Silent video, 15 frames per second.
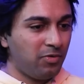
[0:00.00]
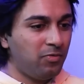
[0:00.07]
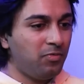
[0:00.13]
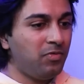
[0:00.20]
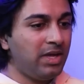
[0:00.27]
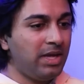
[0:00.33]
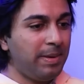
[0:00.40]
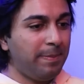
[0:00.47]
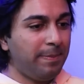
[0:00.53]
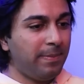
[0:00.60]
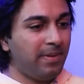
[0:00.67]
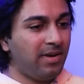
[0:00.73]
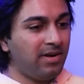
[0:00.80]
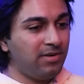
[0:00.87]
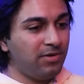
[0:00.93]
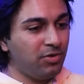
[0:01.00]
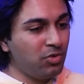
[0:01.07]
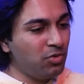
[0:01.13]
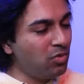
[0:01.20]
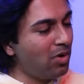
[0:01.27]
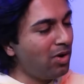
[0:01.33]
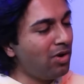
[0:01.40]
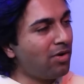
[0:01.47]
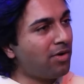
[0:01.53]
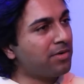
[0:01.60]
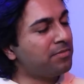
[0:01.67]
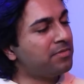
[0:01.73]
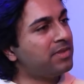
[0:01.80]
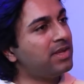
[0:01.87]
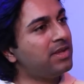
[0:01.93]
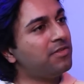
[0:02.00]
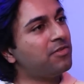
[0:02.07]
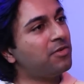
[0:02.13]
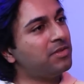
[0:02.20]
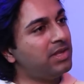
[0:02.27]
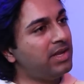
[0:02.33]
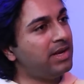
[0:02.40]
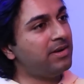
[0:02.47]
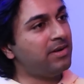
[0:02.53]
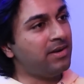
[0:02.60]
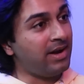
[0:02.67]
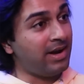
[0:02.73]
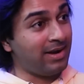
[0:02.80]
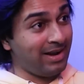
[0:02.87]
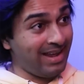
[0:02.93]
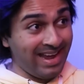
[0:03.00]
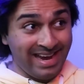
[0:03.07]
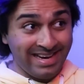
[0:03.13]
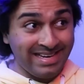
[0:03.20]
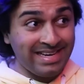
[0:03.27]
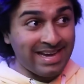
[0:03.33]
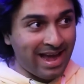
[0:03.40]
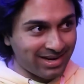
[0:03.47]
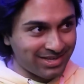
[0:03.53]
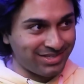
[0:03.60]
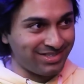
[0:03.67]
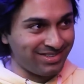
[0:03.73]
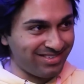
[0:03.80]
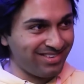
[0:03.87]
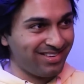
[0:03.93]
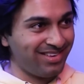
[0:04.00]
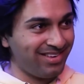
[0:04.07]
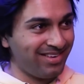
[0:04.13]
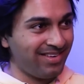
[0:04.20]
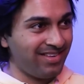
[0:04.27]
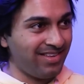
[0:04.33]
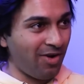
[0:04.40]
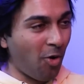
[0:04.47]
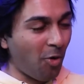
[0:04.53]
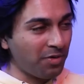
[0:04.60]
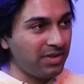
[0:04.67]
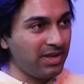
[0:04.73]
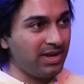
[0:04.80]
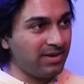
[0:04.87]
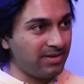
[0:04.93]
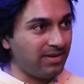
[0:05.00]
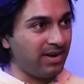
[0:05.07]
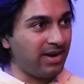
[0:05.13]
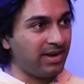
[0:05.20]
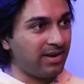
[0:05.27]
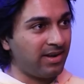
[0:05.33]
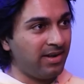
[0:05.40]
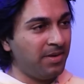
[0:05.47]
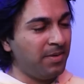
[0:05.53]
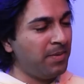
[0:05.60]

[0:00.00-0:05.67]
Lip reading: We do a lot of things on the internet, any action on the internet,